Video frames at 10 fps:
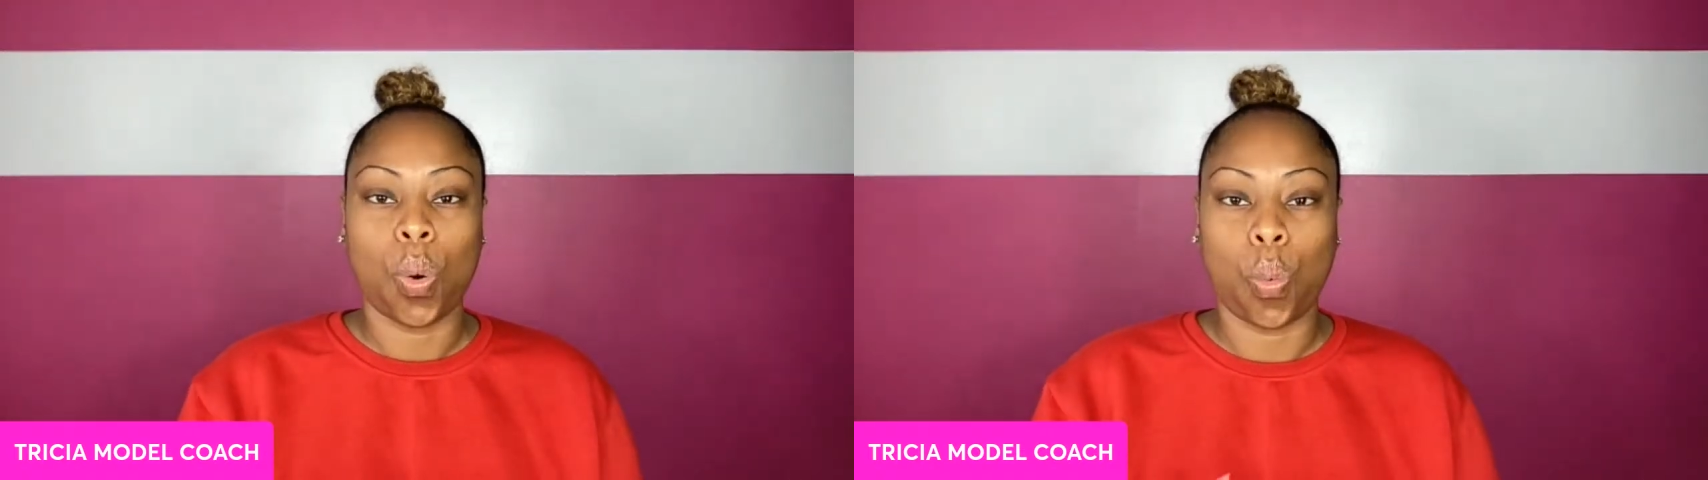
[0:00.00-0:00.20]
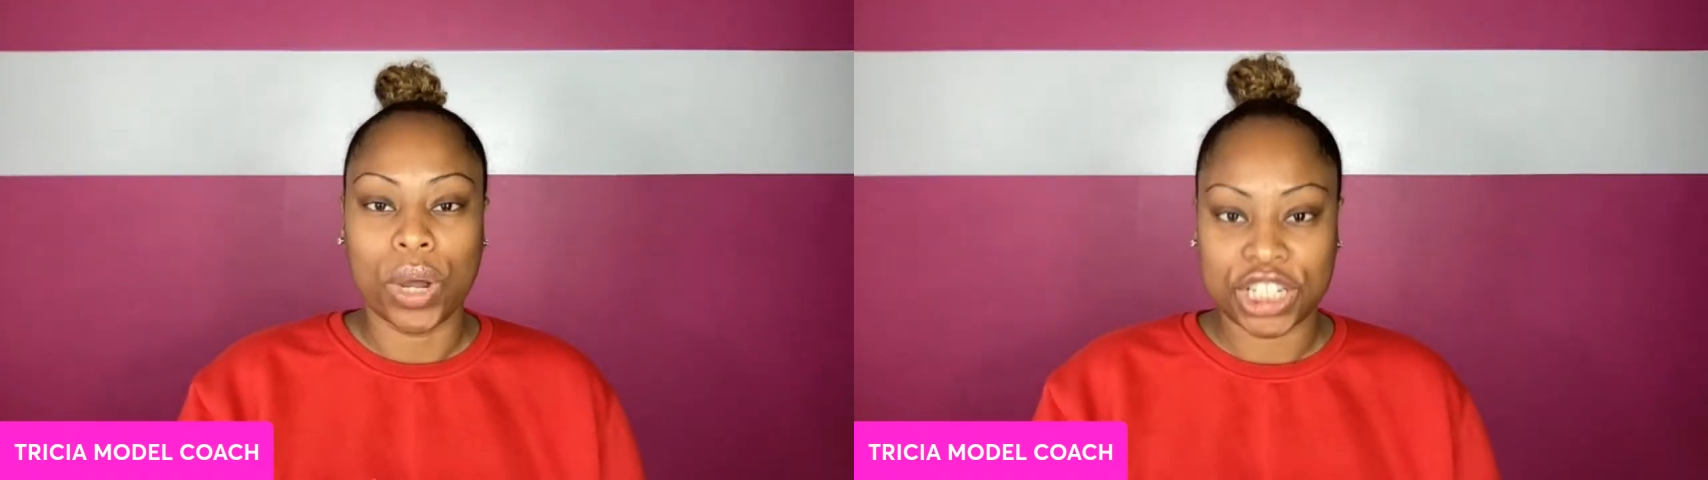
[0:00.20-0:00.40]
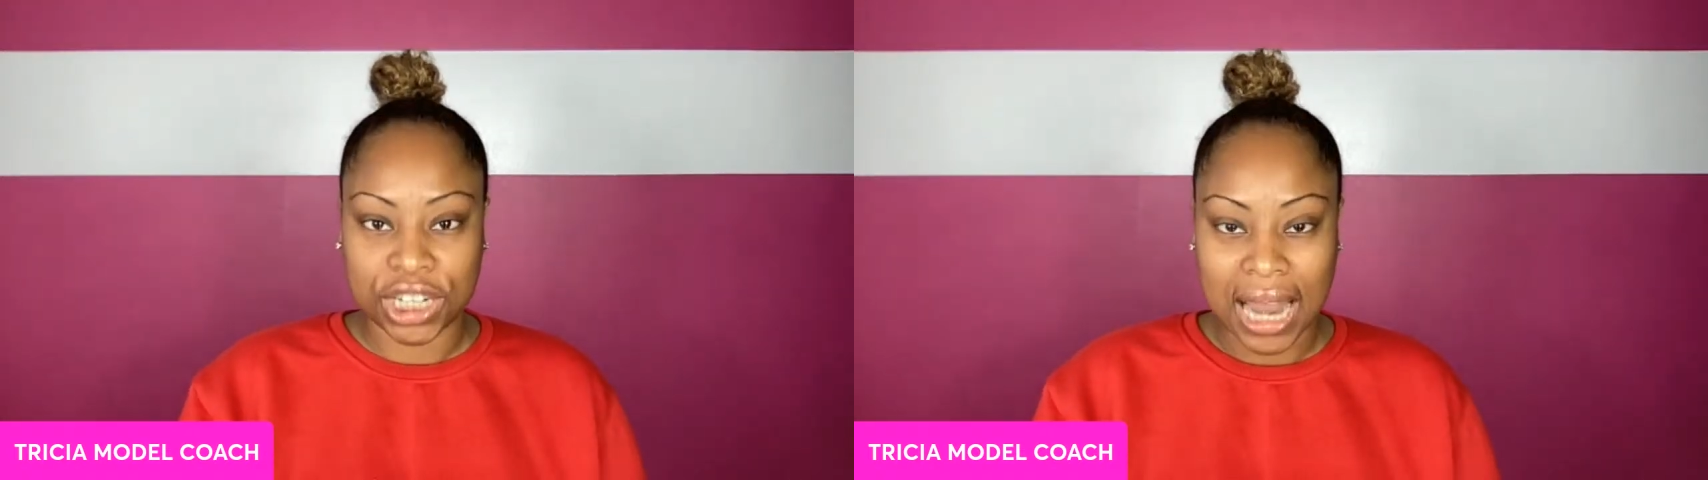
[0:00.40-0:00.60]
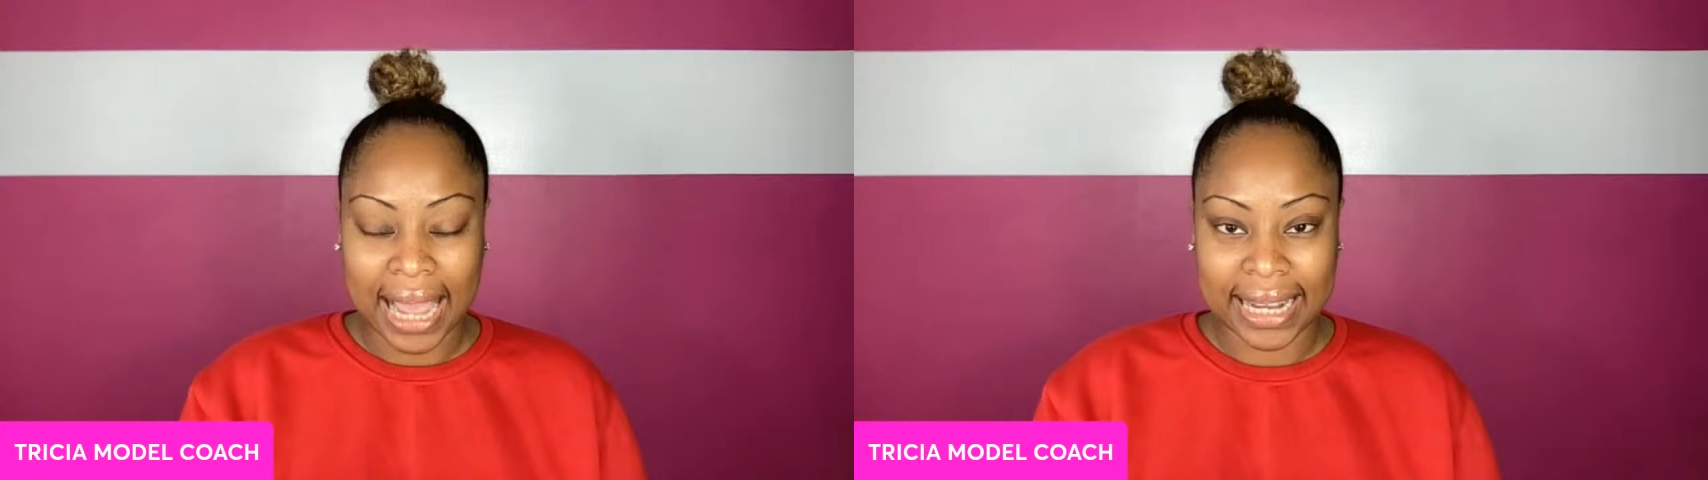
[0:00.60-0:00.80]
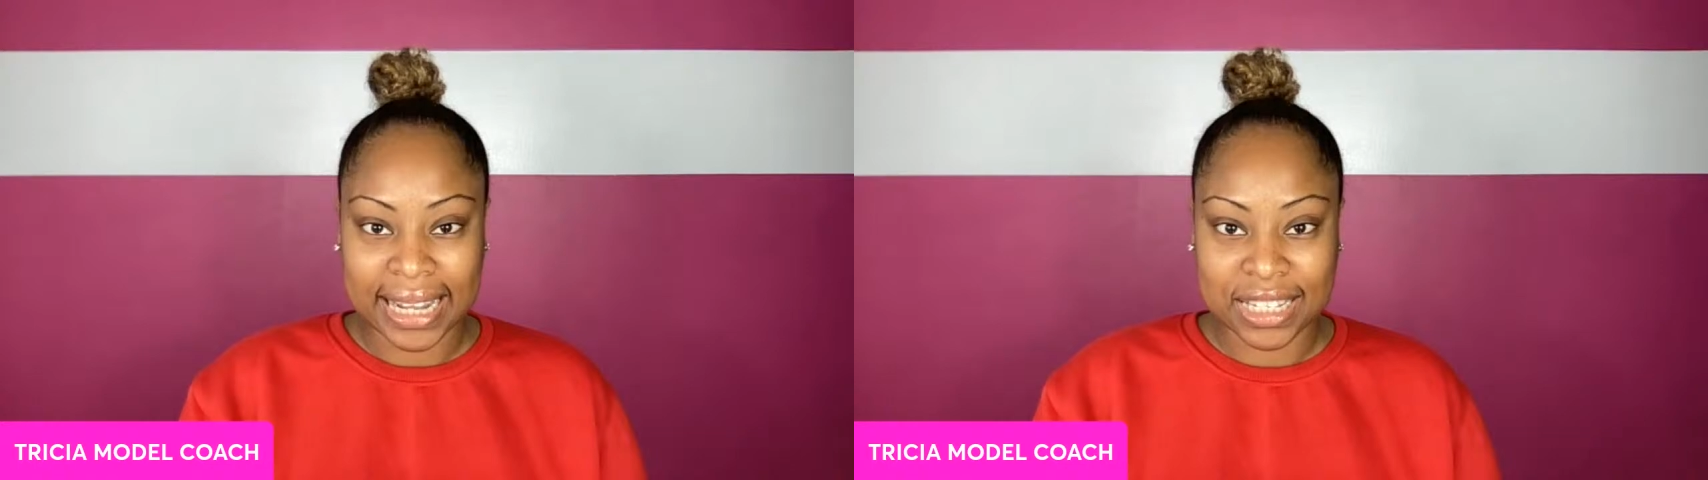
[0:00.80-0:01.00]
which
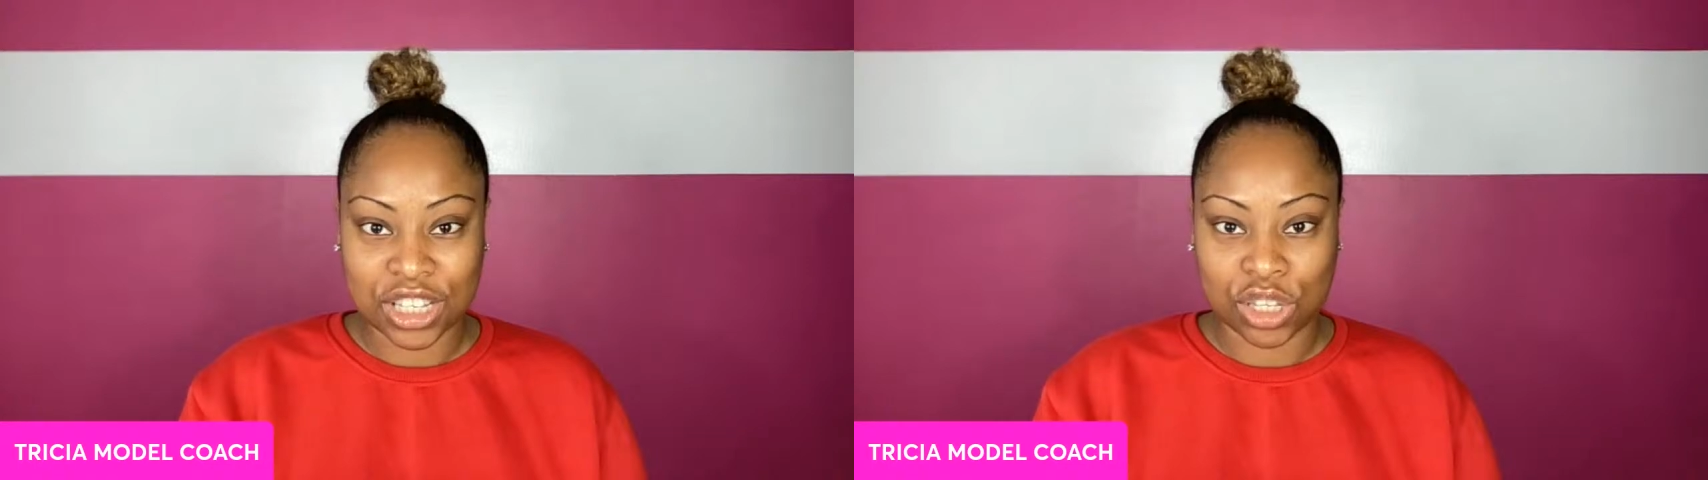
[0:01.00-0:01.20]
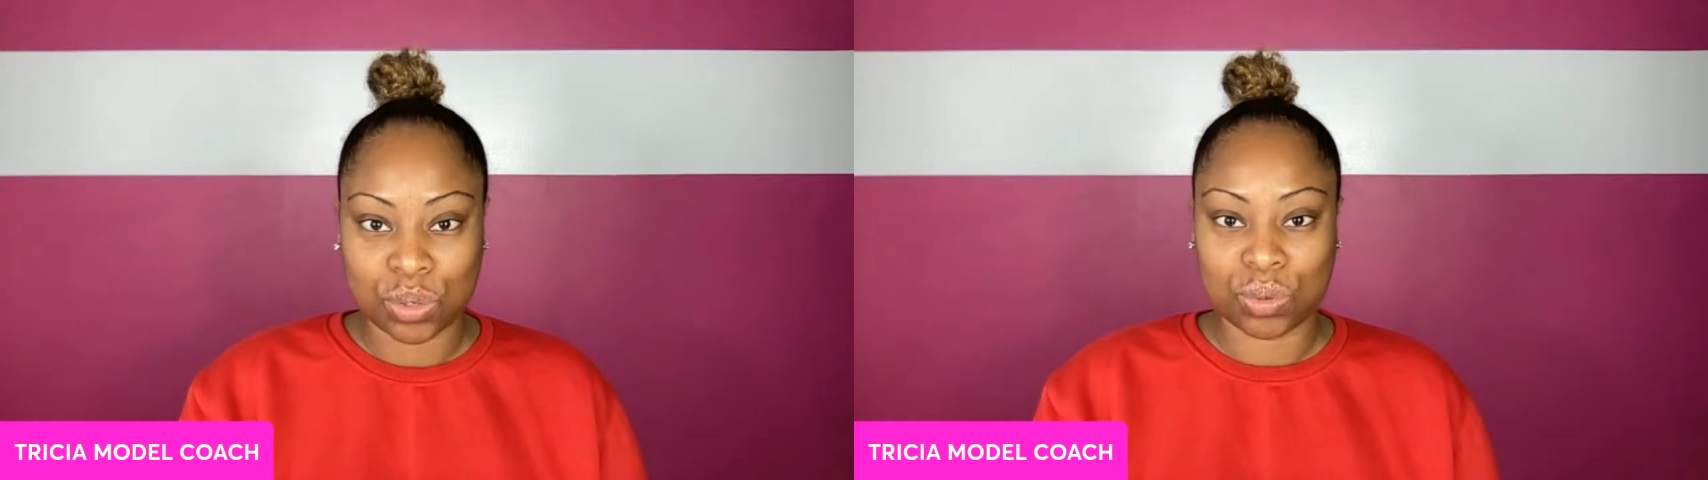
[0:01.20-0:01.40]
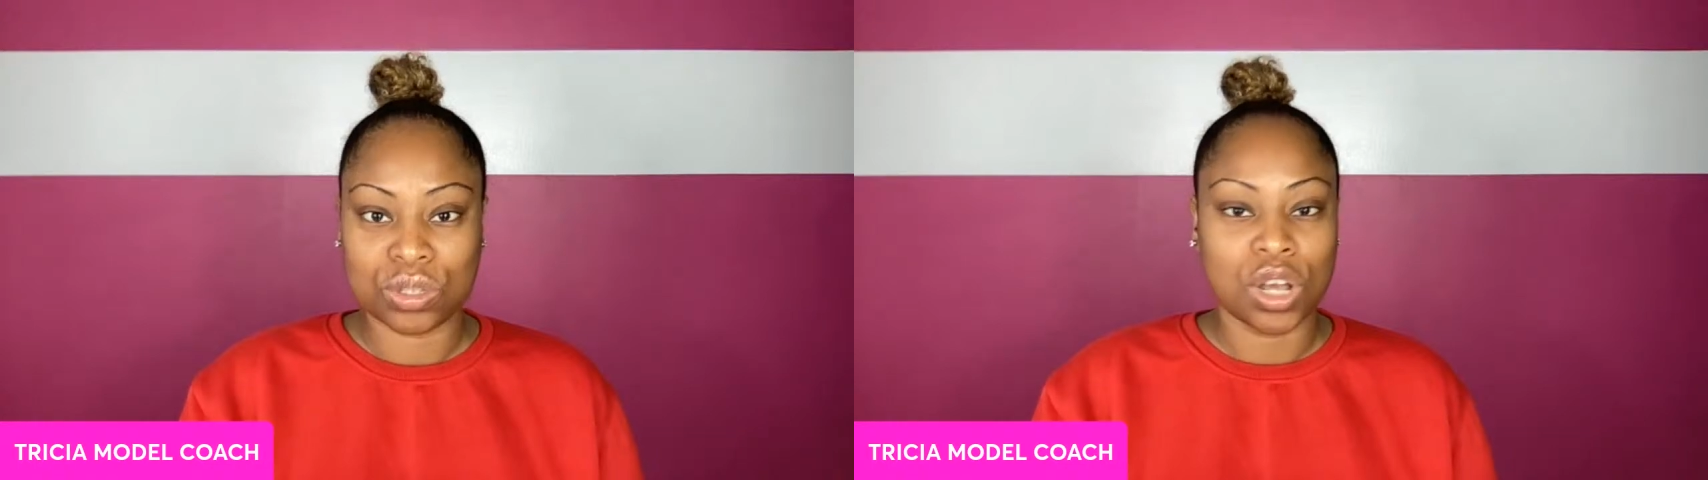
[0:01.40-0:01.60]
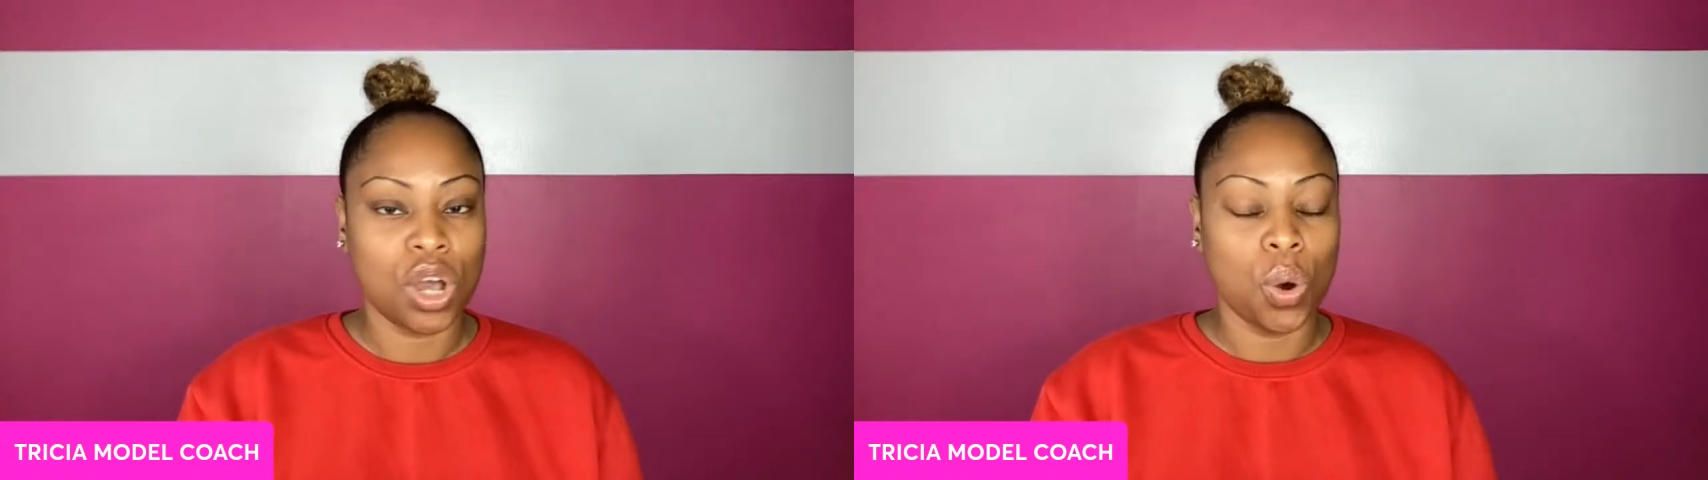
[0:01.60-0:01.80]
lighting to use,